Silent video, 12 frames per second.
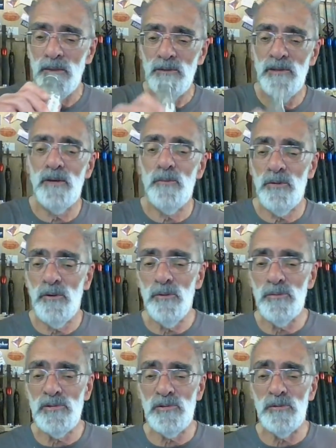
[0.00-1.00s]
Yeah, with a
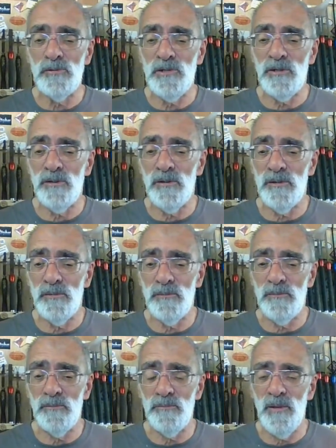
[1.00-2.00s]
hole saw, gen uh,
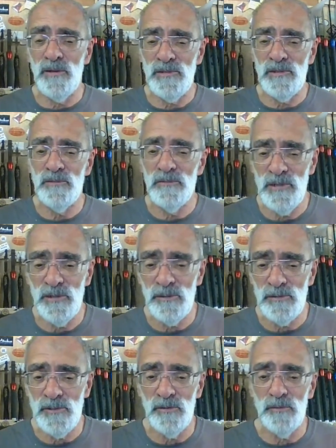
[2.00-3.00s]
Martin, gentle
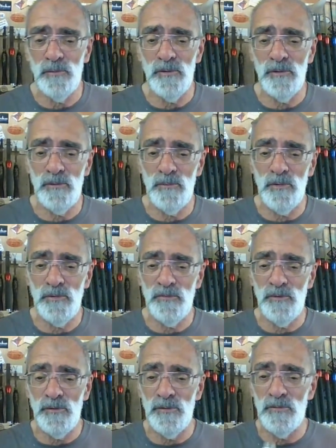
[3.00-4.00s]
turn, with a
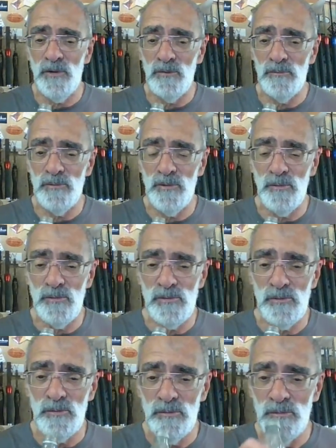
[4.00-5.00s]
modified round hole saw.